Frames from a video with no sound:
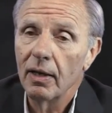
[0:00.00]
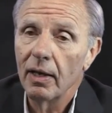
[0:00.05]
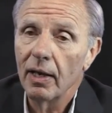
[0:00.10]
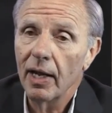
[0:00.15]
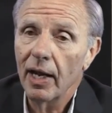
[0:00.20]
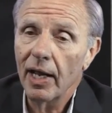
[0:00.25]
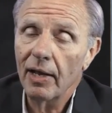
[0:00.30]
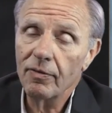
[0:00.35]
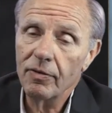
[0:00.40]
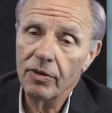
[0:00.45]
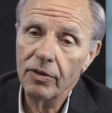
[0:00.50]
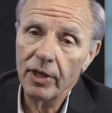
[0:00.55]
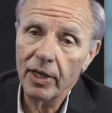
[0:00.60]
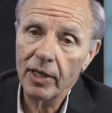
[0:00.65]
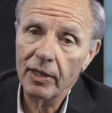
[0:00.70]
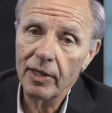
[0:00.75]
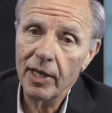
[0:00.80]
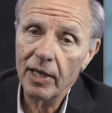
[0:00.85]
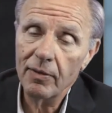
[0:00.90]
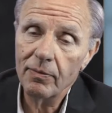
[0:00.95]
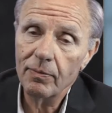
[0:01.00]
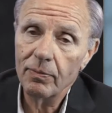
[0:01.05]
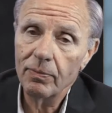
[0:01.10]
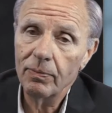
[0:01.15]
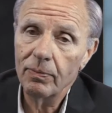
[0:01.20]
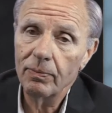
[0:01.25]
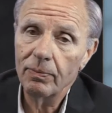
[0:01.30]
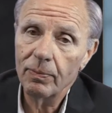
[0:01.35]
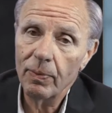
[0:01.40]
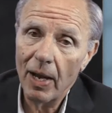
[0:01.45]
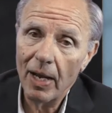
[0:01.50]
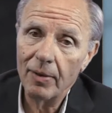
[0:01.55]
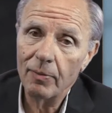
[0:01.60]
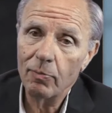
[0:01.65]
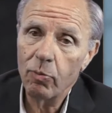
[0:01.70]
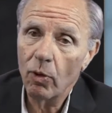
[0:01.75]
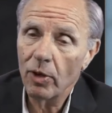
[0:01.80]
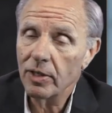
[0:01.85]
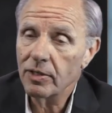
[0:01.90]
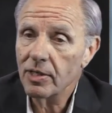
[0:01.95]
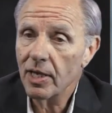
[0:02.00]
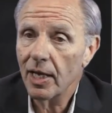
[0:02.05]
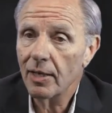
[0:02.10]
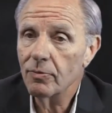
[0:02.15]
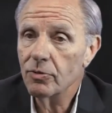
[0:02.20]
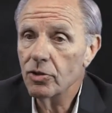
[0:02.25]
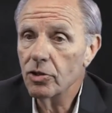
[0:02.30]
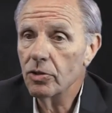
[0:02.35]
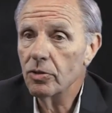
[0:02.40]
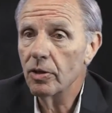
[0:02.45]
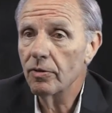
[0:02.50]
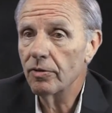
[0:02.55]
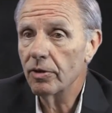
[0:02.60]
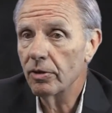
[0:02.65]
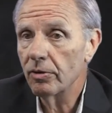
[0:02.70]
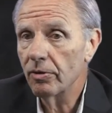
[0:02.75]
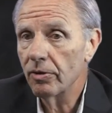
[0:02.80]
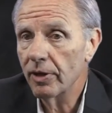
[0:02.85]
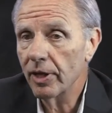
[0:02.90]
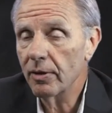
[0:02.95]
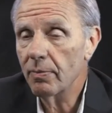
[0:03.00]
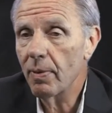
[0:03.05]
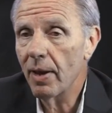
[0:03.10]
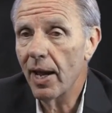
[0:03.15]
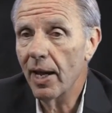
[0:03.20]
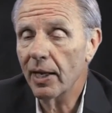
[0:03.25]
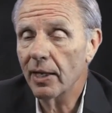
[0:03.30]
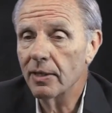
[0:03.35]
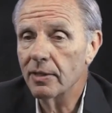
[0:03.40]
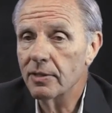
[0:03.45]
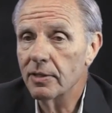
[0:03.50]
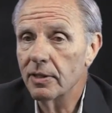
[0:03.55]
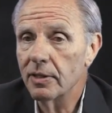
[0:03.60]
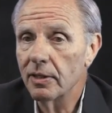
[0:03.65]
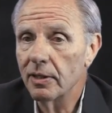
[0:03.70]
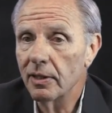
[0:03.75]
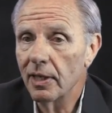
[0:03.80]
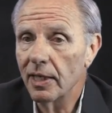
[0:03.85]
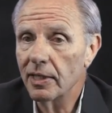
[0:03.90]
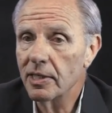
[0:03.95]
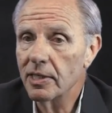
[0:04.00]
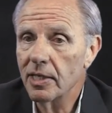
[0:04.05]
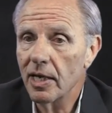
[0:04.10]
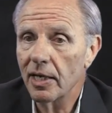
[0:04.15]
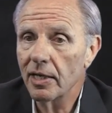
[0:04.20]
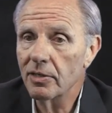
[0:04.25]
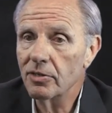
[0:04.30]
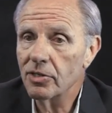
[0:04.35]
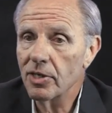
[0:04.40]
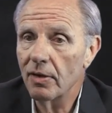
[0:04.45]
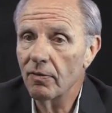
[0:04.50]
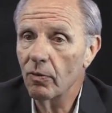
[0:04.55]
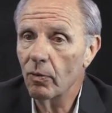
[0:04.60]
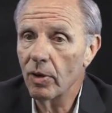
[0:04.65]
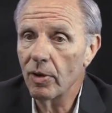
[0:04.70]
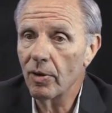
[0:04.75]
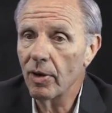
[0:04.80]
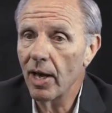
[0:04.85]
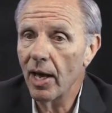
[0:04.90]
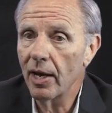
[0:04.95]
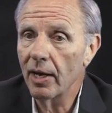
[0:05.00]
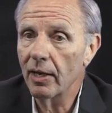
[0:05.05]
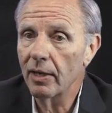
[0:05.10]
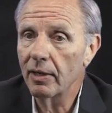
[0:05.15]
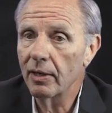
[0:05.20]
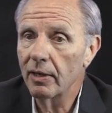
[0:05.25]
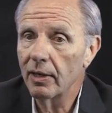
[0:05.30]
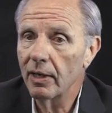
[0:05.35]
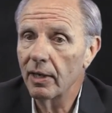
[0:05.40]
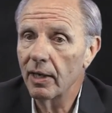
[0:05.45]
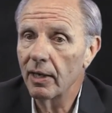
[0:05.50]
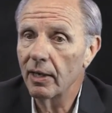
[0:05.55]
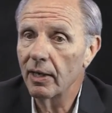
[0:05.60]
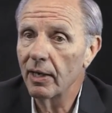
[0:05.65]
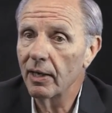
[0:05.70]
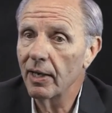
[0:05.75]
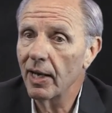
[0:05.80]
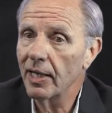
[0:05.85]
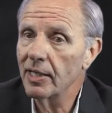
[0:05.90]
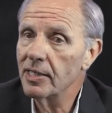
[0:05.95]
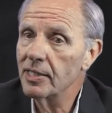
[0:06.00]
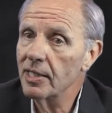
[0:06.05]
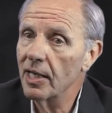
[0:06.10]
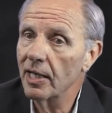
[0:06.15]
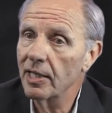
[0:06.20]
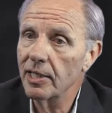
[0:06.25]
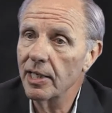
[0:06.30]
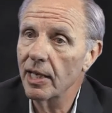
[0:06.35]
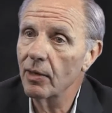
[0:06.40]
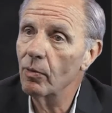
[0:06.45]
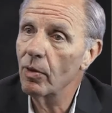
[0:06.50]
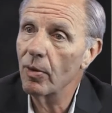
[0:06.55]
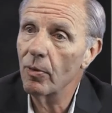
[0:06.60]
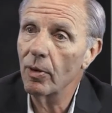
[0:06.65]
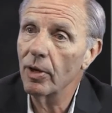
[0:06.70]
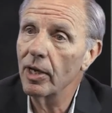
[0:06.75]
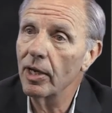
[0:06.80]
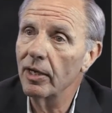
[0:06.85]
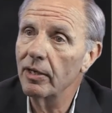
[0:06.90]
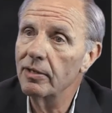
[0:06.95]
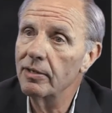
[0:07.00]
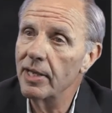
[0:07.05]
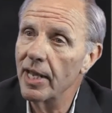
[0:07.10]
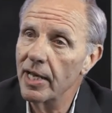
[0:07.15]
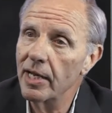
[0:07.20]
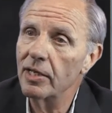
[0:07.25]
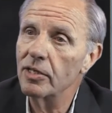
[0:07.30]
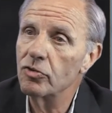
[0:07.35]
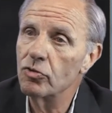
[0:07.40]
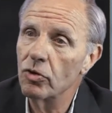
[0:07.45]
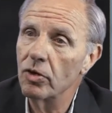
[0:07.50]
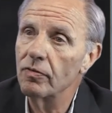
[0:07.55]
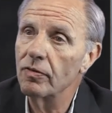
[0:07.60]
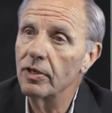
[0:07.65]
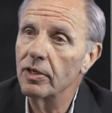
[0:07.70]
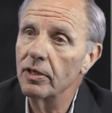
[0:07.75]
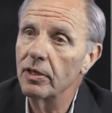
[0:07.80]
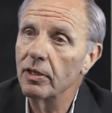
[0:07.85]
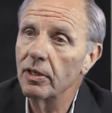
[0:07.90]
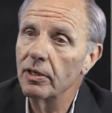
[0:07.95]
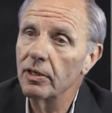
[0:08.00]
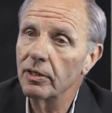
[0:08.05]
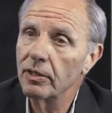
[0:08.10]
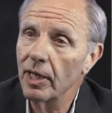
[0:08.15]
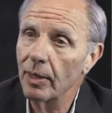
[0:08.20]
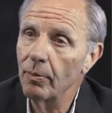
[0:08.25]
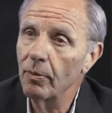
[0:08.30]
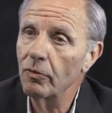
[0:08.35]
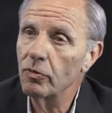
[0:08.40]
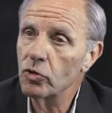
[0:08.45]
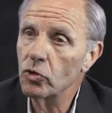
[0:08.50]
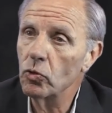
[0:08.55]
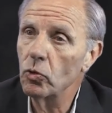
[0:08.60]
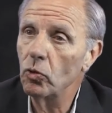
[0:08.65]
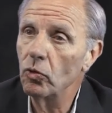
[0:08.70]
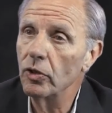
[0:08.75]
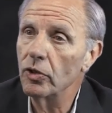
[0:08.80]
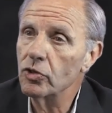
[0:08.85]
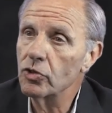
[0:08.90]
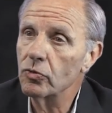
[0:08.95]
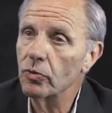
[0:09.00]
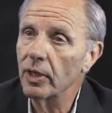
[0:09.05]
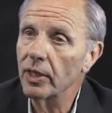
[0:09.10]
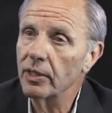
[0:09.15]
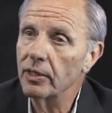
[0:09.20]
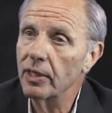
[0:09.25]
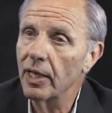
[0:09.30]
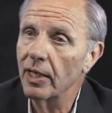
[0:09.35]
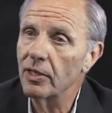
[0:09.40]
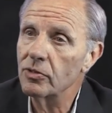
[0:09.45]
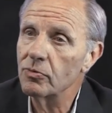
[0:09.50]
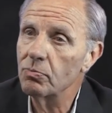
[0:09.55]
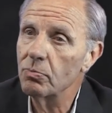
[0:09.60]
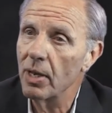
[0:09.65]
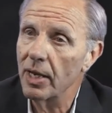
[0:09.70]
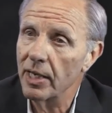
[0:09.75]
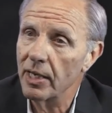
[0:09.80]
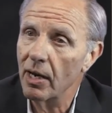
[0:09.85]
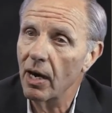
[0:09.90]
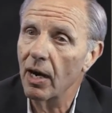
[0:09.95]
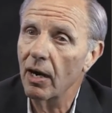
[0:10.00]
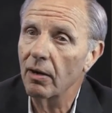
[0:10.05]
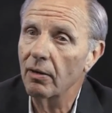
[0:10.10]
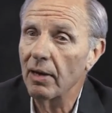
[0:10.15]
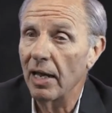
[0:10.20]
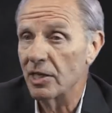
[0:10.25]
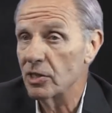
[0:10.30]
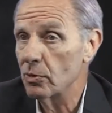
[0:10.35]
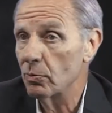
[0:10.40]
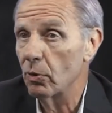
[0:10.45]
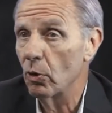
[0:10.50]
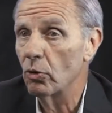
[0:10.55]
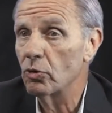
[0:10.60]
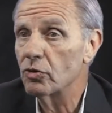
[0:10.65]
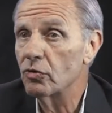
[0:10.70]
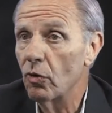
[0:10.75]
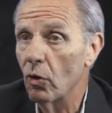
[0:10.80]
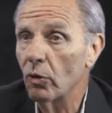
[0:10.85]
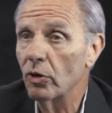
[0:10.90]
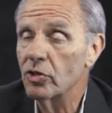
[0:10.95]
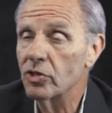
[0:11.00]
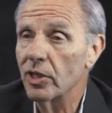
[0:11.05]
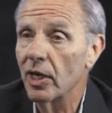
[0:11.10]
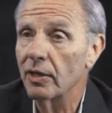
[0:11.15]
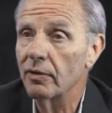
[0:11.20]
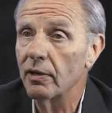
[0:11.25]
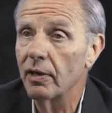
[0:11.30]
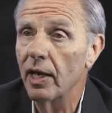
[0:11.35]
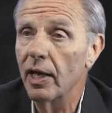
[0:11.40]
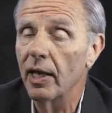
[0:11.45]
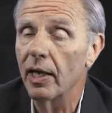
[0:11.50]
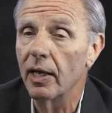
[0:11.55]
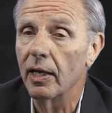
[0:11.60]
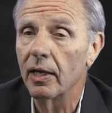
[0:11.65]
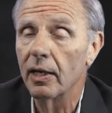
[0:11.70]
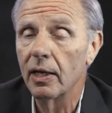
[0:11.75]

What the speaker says: And I have to think at that point in time, too, if you think back into 1997, we were not in 1998, we weren't a data-driven type of school district as many are, I suppose, focused on today.